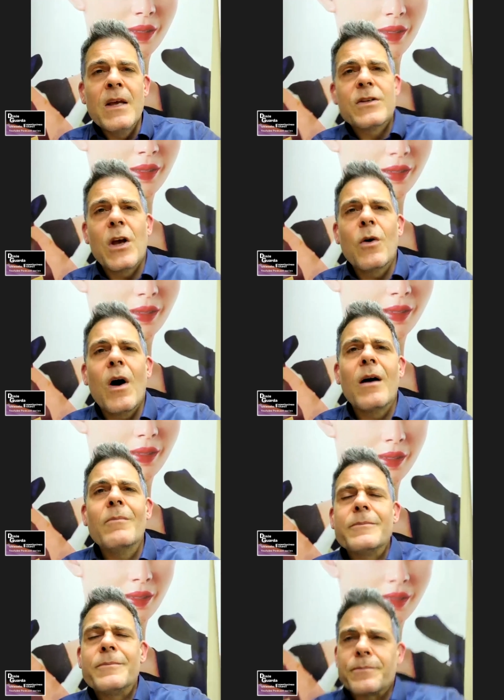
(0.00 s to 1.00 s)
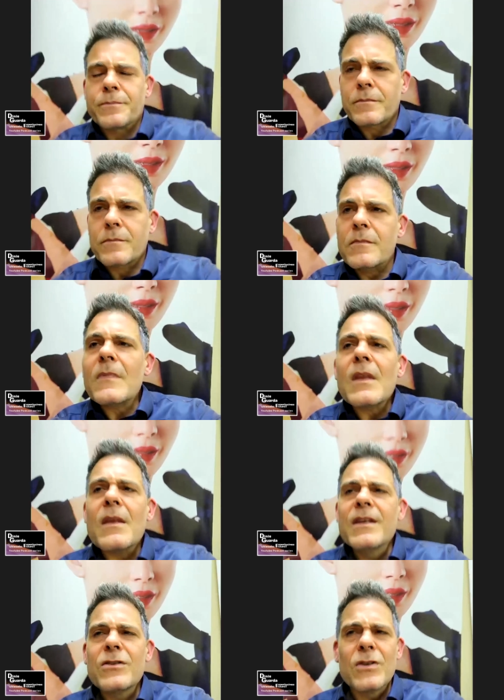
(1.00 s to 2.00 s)
So
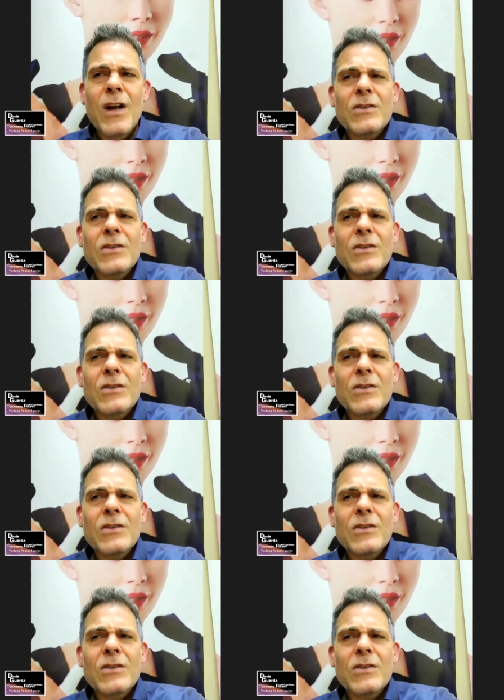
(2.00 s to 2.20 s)
these are not